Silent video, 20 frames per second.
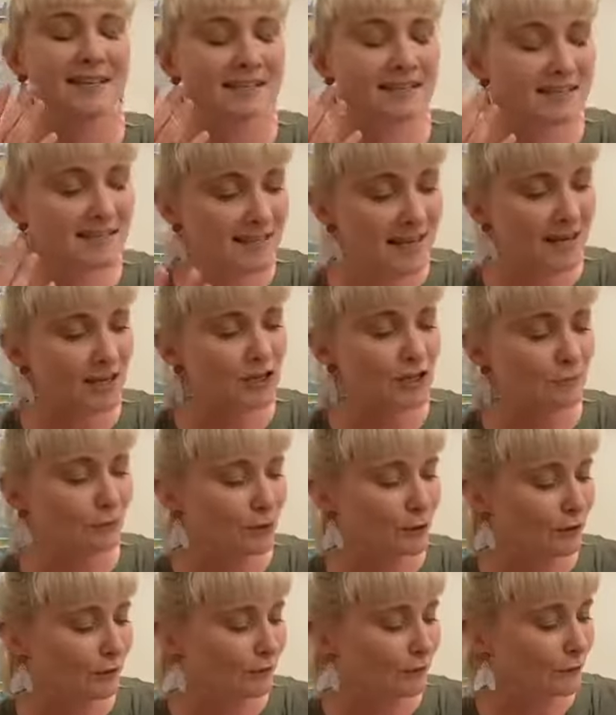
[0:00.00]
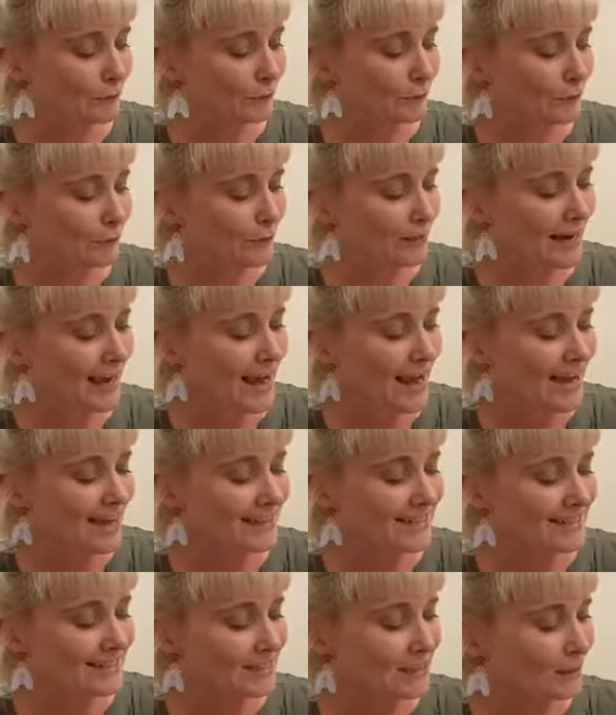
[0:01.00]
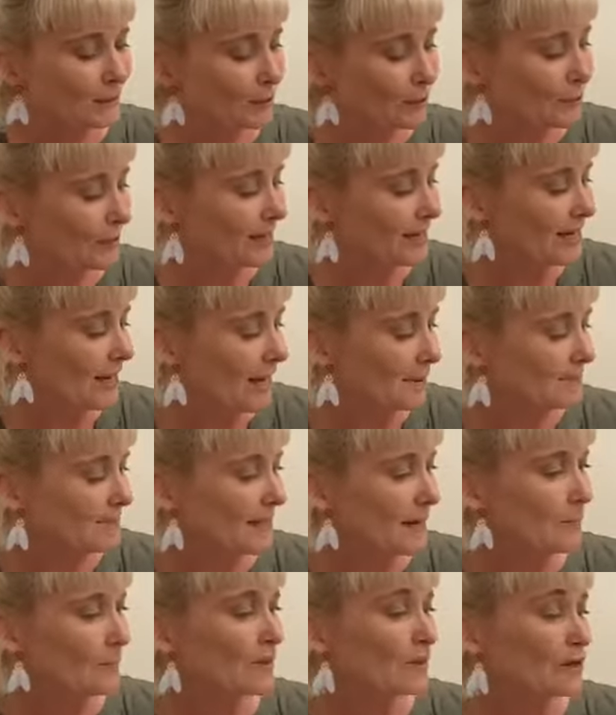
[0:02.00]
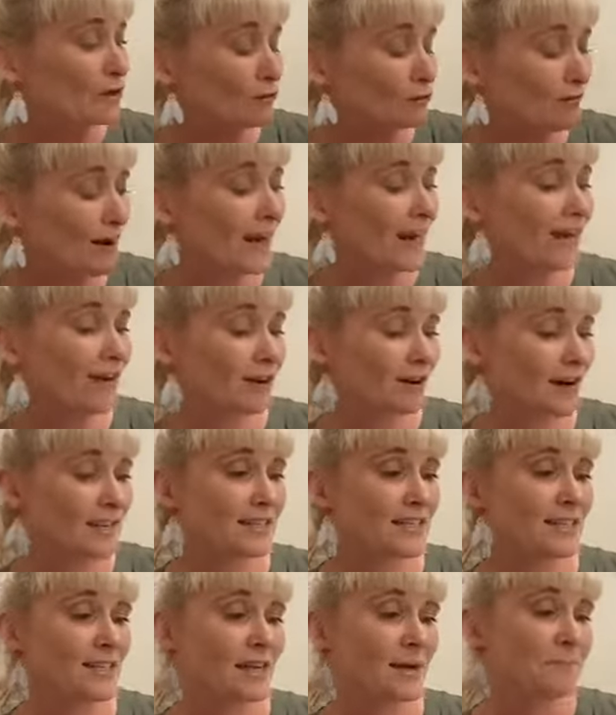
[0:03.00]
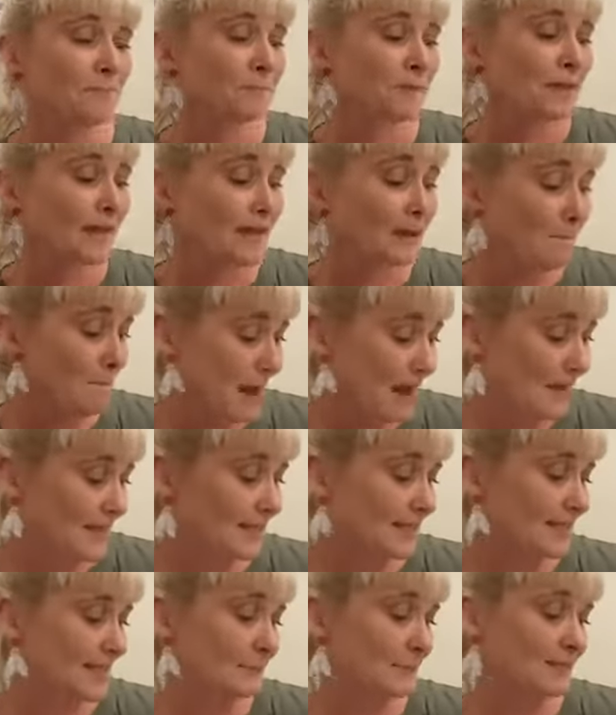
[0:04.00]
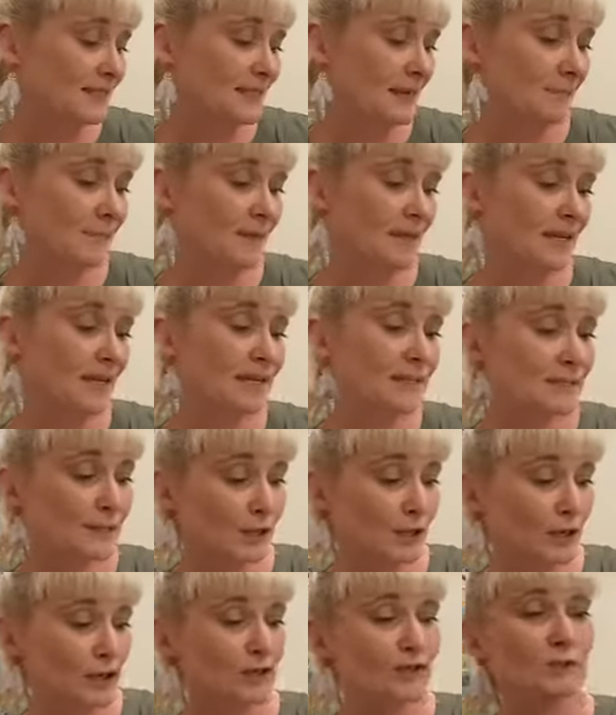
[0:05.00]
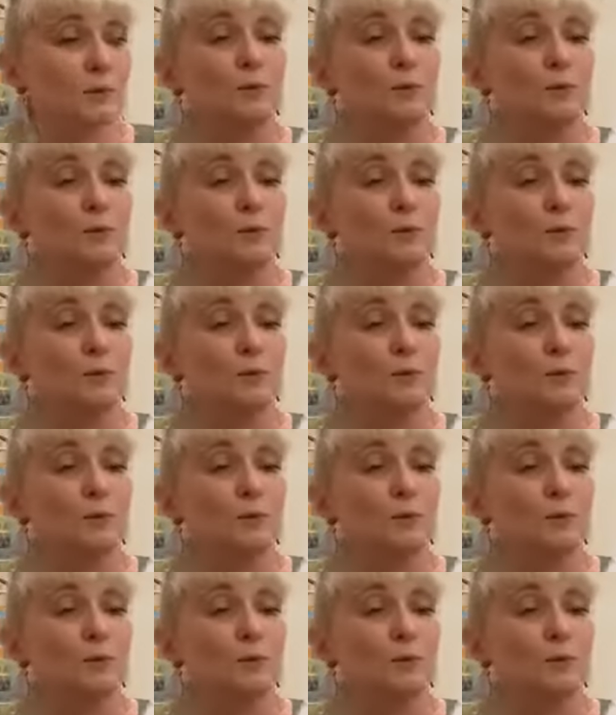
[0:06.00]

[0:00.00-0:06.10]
is such a beautiful book. And Louis comes up with a great idea. He makes him something. He searches